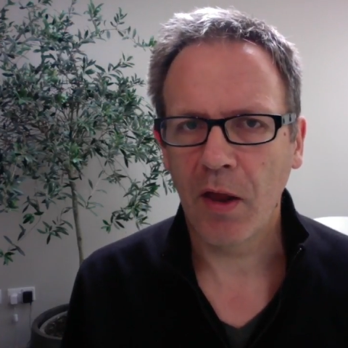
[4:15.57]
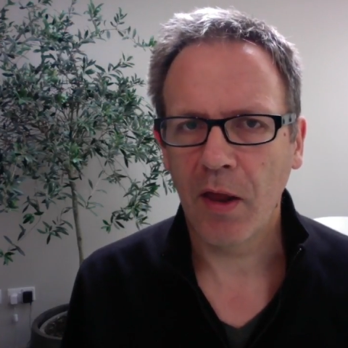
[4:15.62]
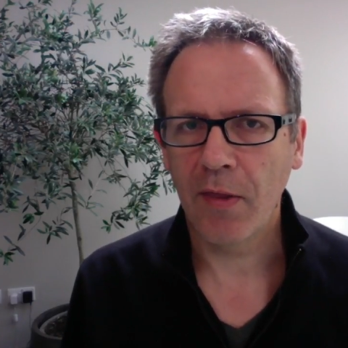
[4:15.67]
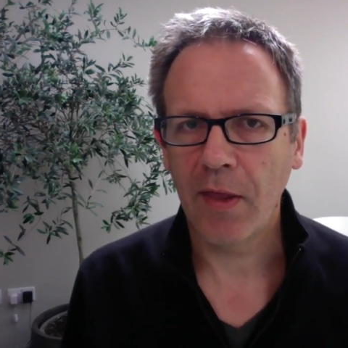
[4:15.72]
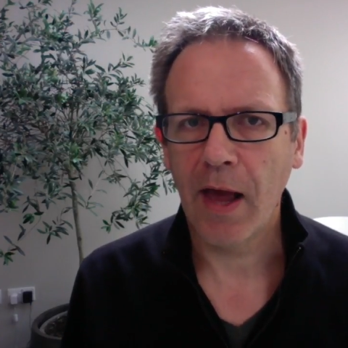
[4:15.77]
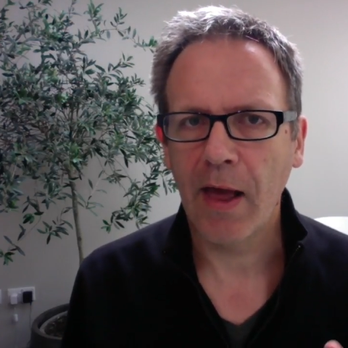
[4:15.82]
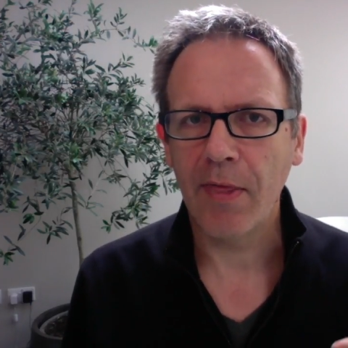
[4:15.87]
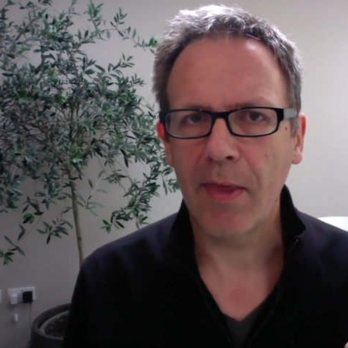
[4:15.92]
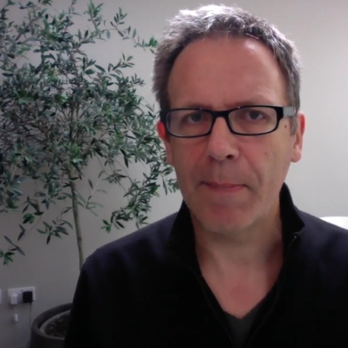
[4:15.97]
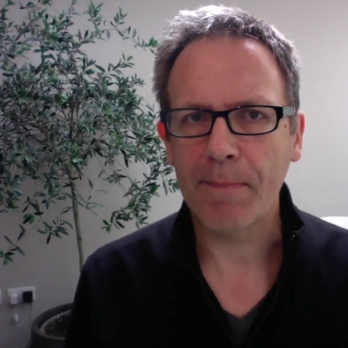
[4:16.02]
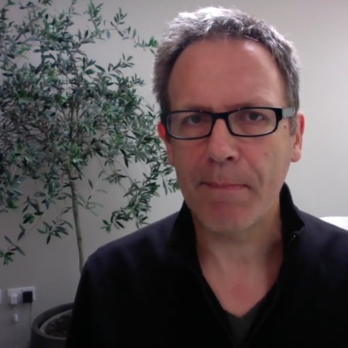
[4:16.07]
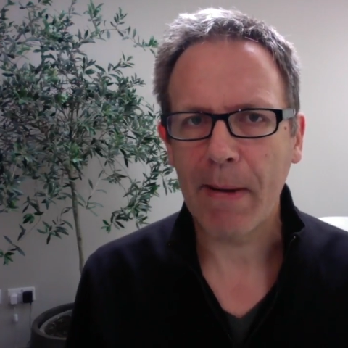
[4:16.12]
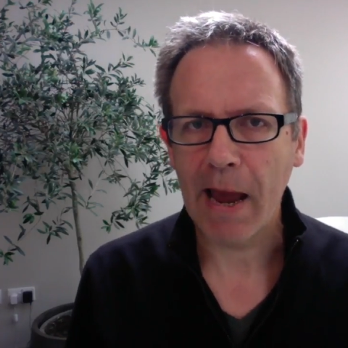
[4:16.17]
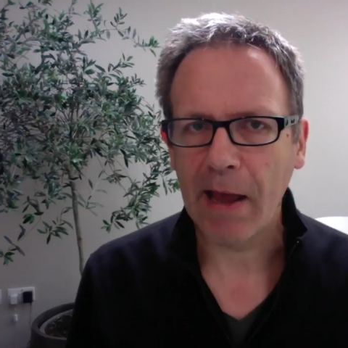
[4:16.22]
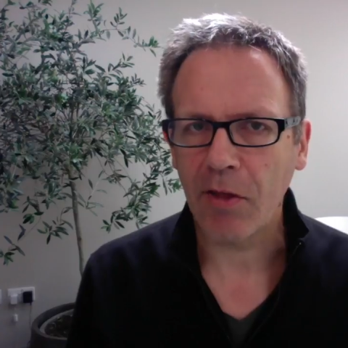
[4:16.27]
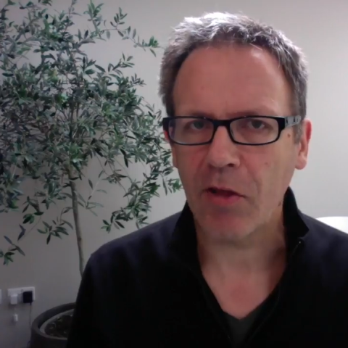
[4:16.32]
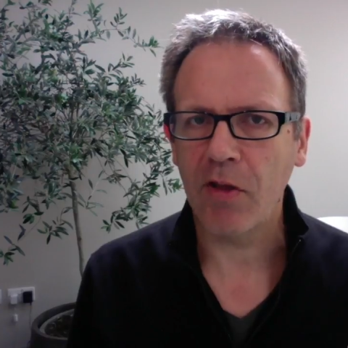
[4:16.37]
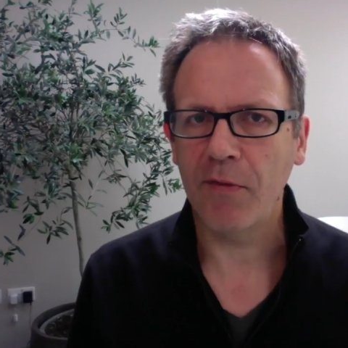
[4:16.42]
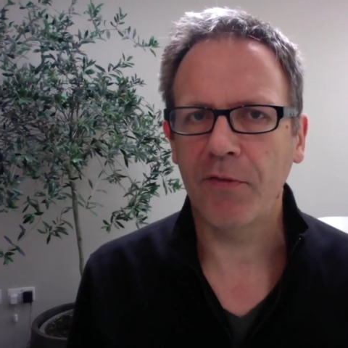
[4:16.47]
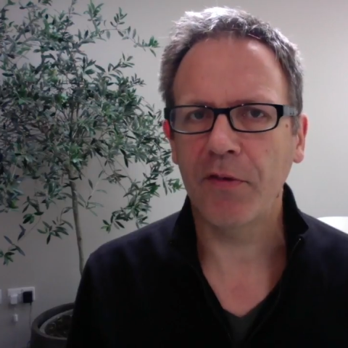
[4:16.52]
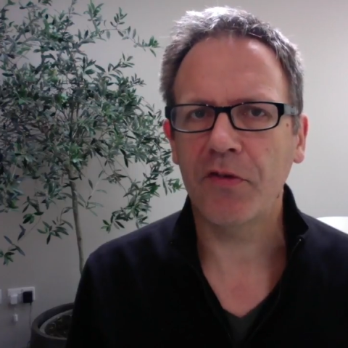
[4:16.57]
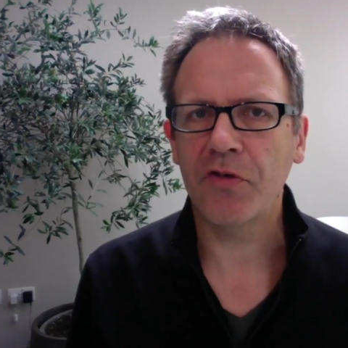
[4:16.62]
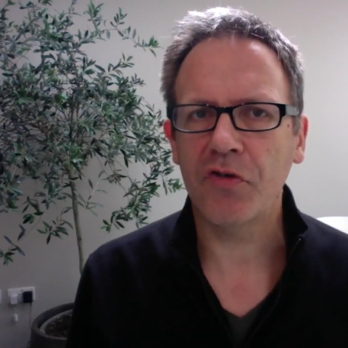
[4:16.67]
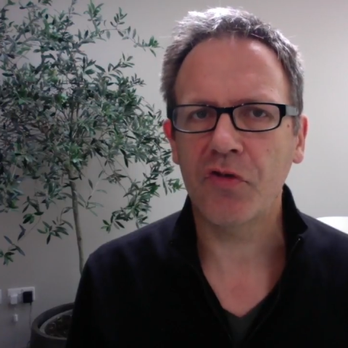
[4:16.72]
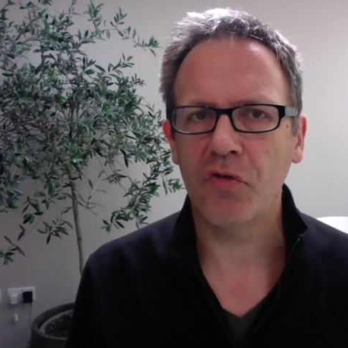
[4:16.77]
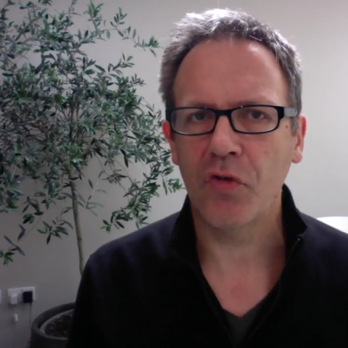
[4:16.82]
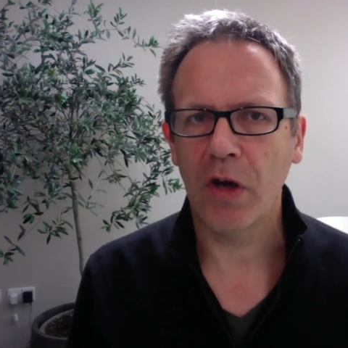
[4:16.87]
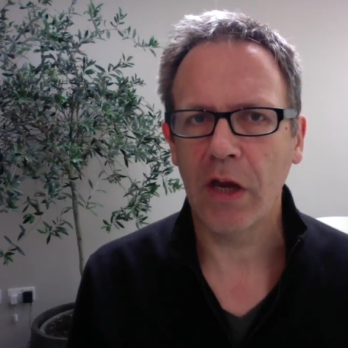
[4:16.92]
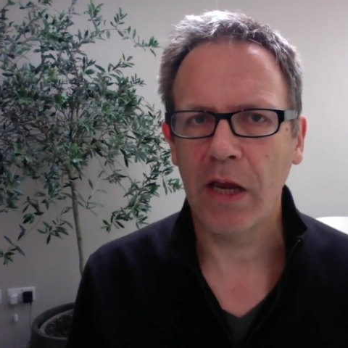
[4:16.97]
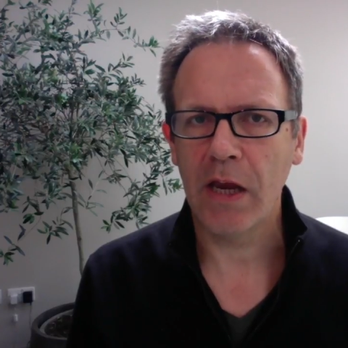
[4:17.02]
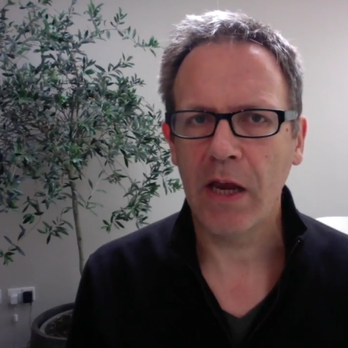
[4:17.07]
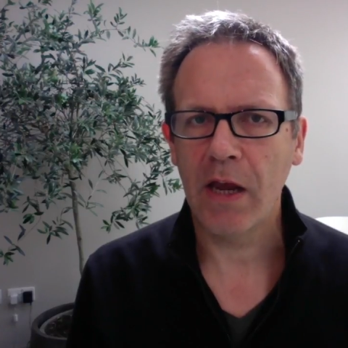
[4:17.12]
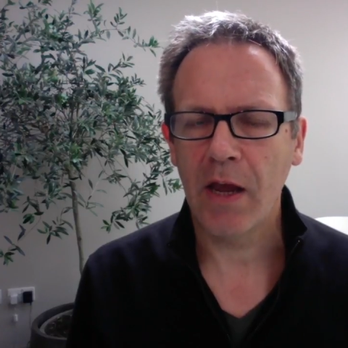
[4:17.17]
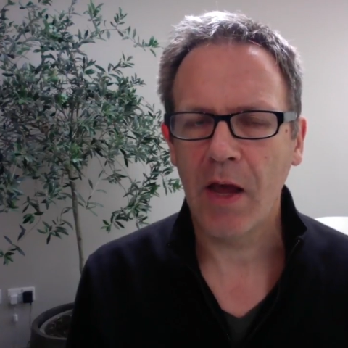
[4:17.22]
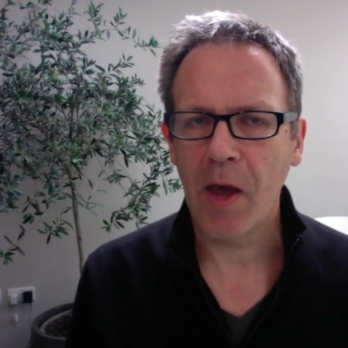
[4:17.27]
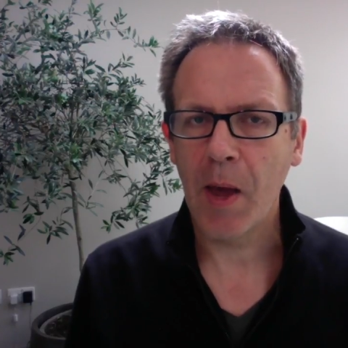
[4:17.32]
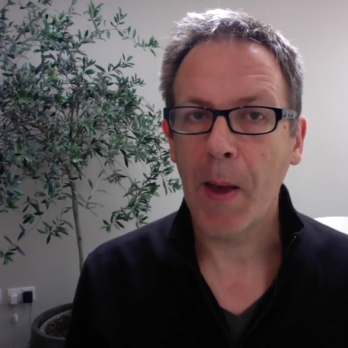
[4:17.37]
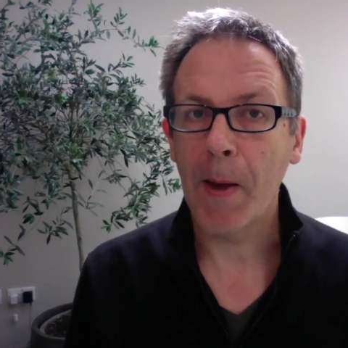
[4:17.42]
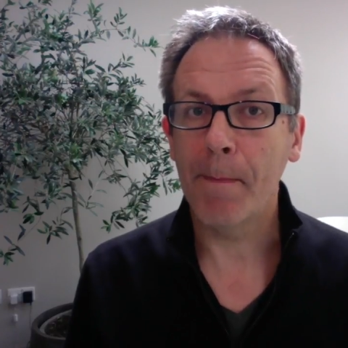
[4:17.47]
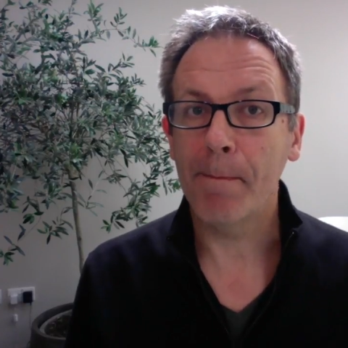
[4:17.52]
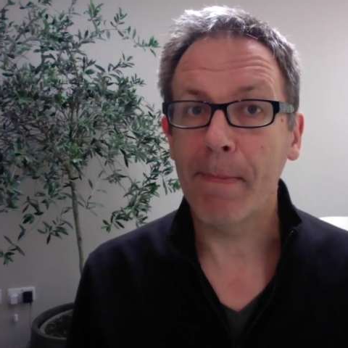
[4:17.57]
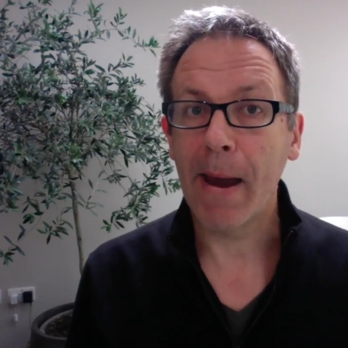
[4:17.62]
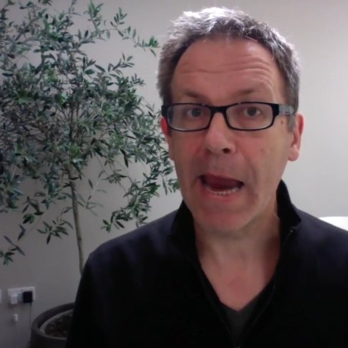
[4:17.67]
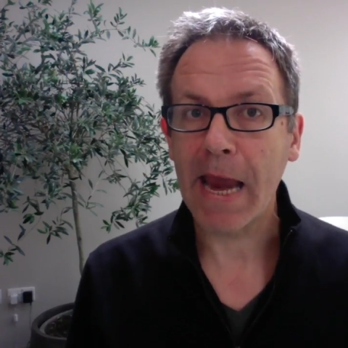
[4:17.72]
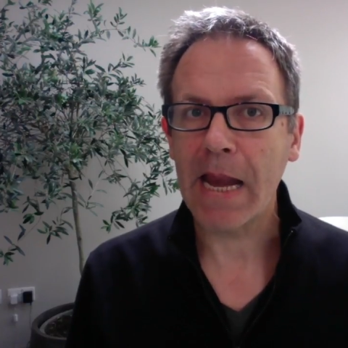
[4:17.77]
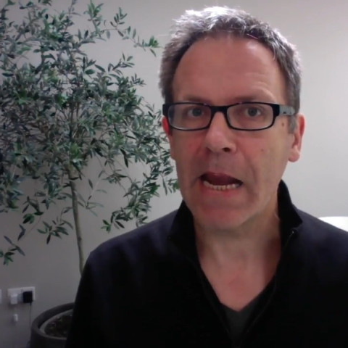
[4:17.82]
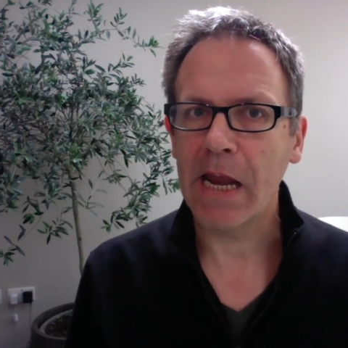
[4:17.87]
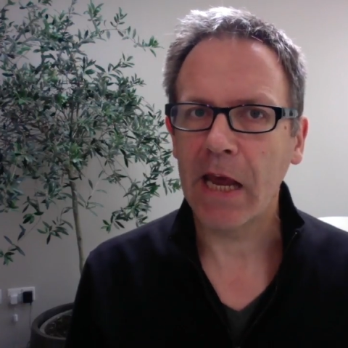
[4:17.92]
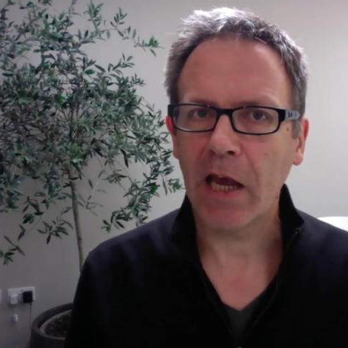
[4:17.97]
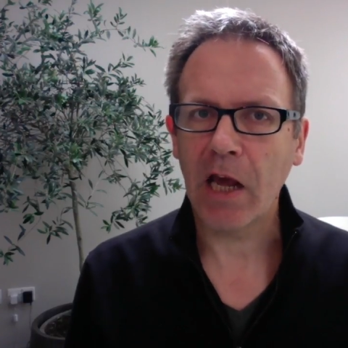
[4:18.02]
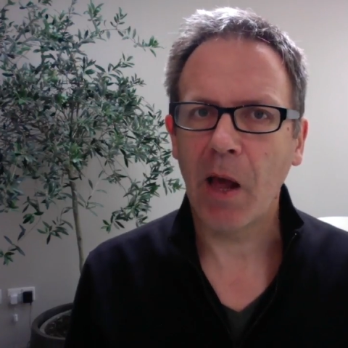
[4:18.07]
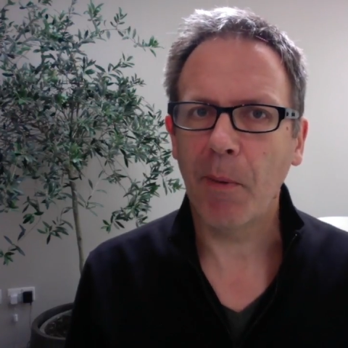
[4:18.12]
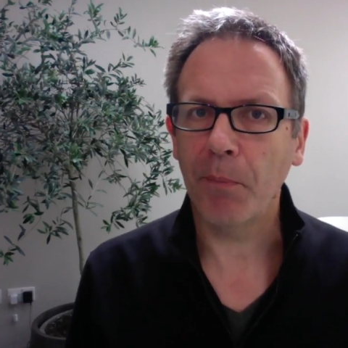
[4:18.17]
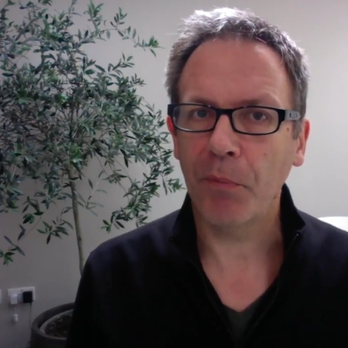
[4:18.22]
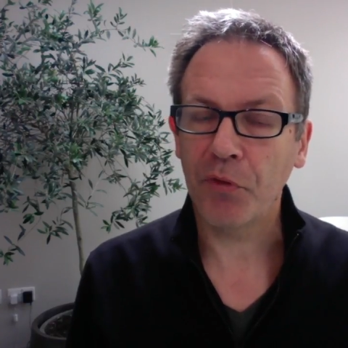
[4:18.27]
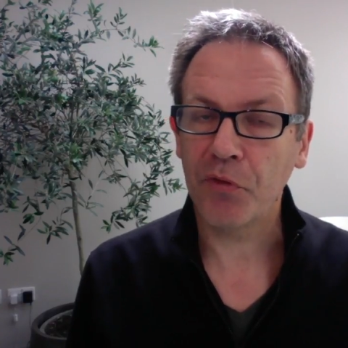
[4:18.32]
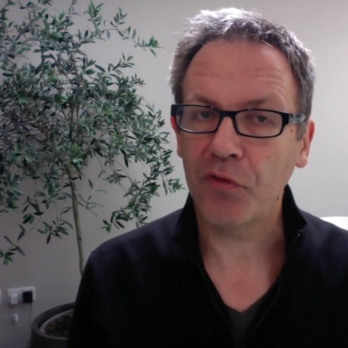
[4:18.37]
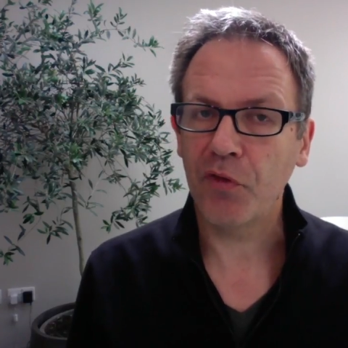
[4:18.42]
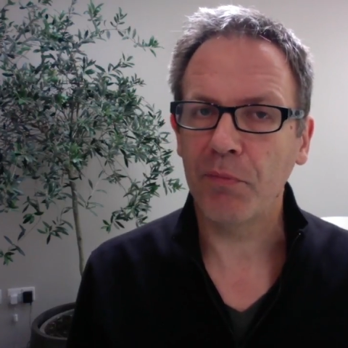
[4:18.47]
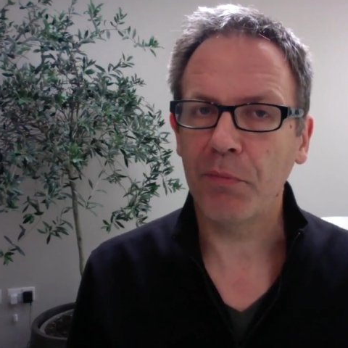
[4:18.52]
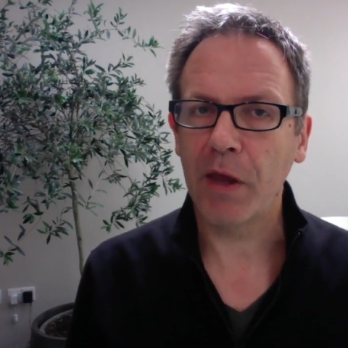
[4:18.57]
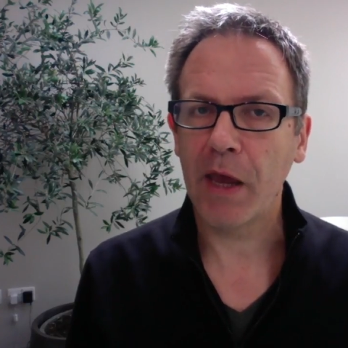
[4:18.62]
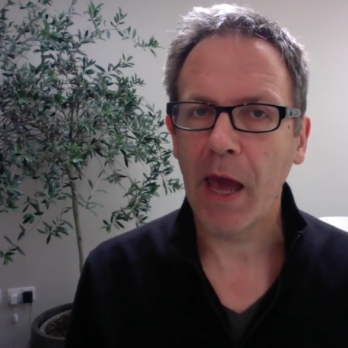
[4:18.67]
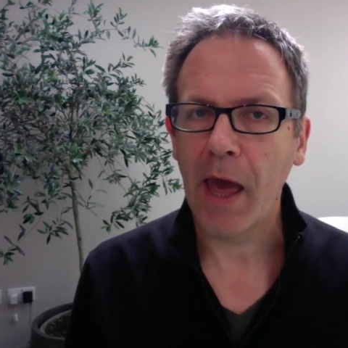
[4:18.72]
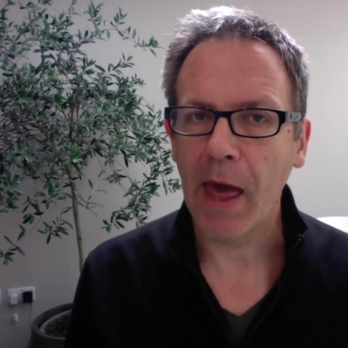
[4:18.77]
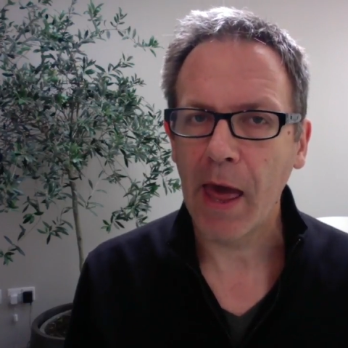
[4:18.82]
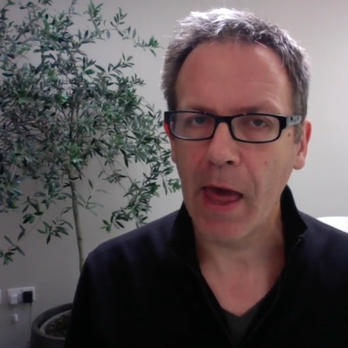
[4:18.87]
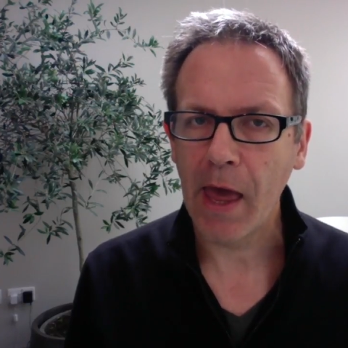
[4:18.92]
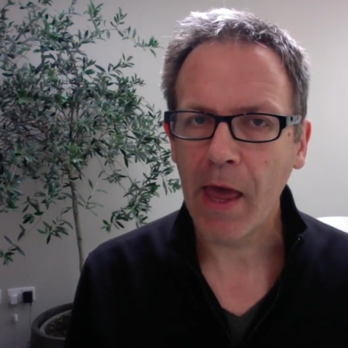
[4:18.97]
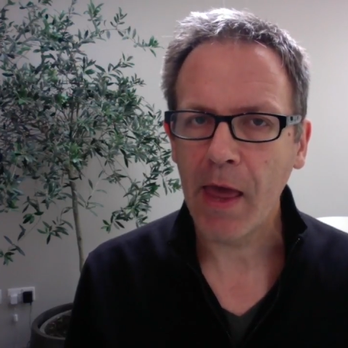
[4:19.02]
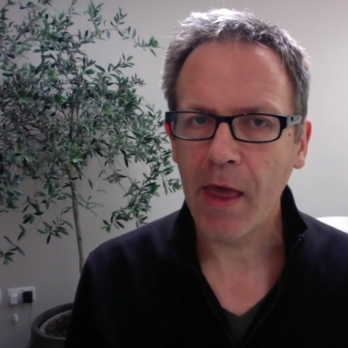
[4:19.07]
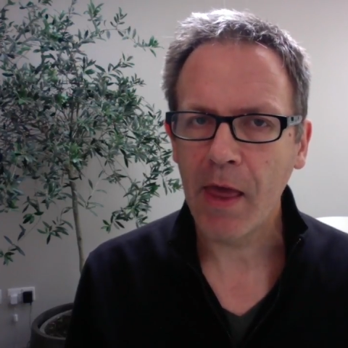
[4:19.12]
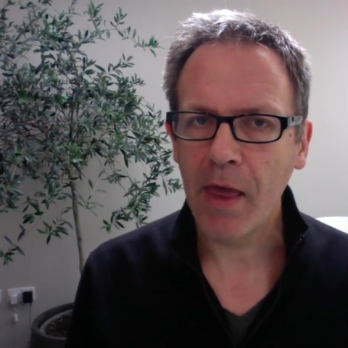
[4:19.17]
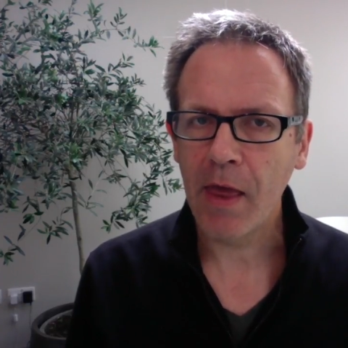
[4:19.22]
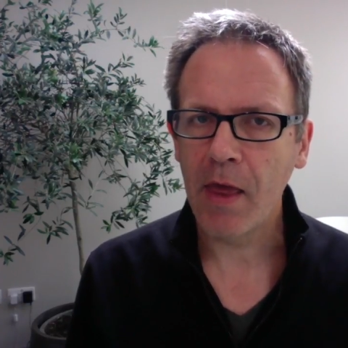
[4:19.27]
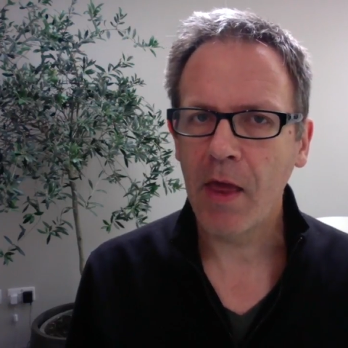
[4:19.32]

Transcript: that the mass of a tree mainly comes from the air,